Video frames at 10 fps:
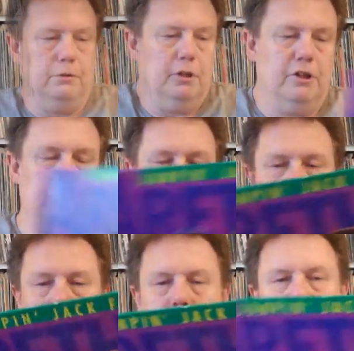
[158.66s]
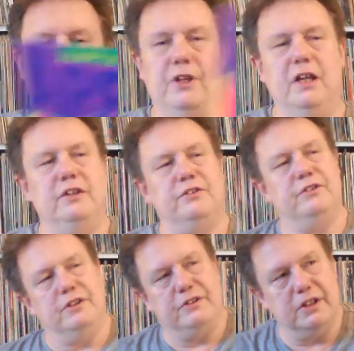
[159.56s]
I'm going to show you is this.
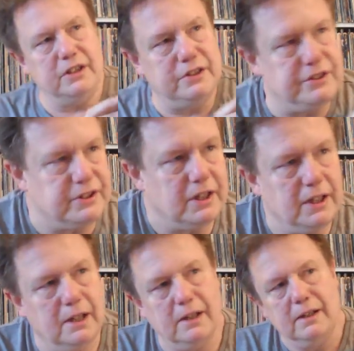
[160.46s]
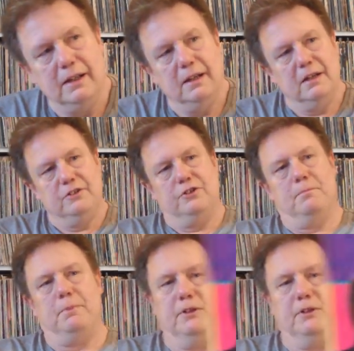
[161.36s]
This is Jumping